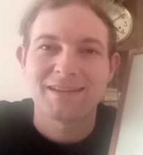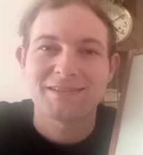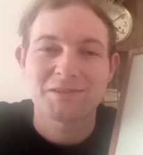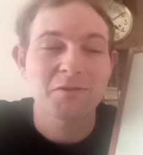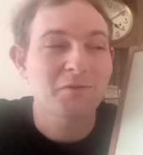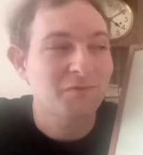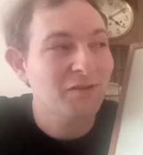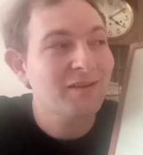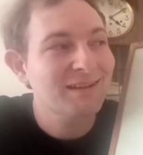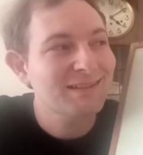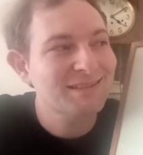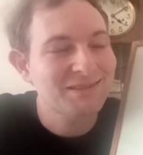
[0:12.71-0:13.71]
So I'm
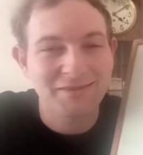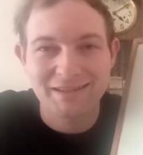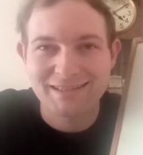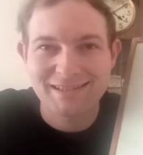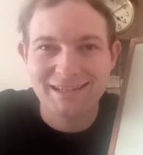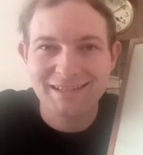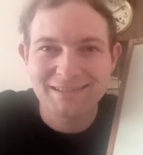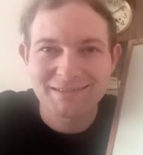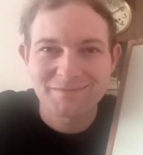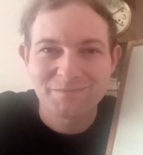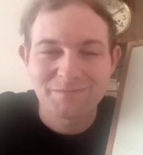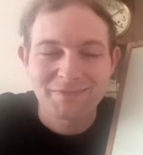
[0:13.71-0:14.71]
very
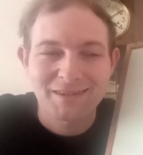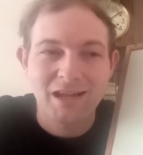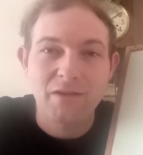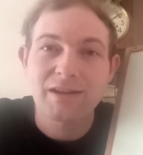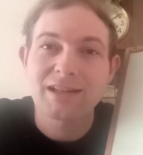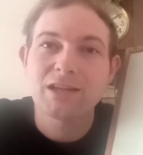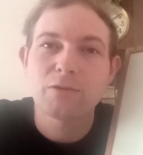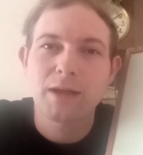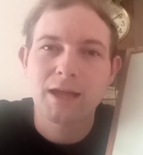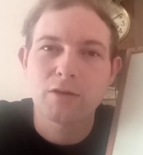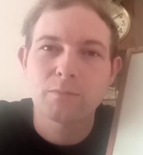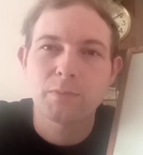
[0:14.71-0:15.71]
excited. I had a little
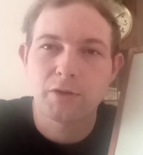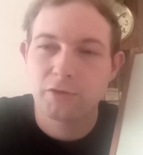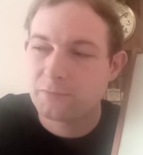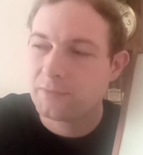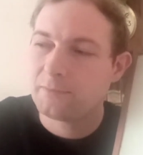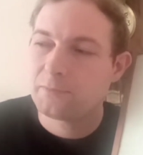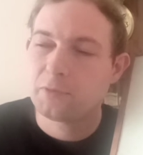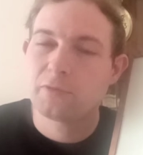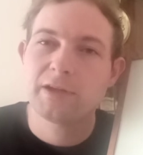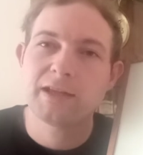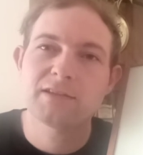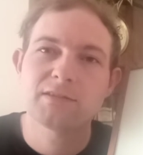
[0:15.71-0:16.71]
helper who's been
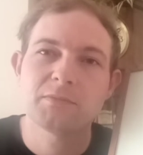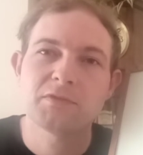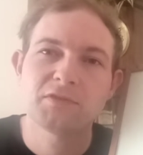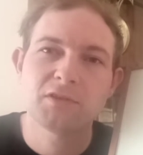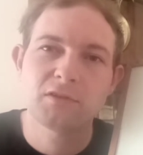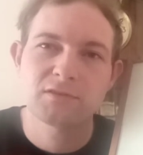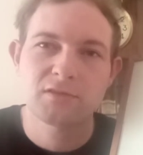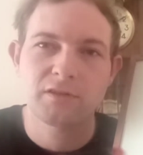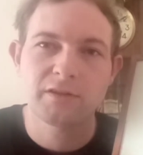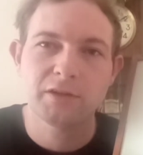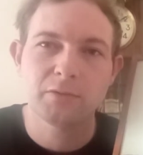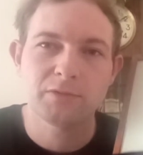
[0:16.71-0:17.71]
putting some song
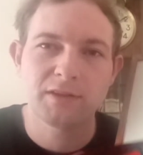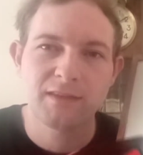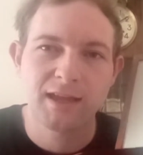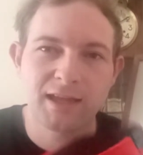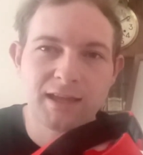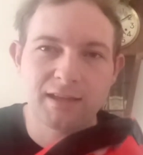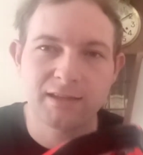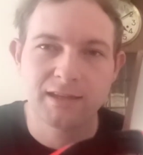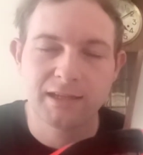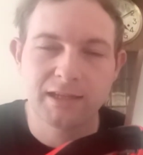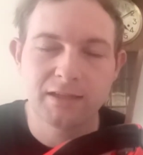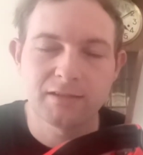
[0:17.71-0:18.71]
titles in the hat
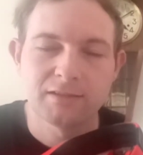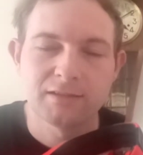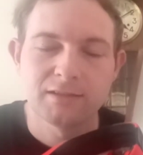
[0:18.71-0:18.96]
here.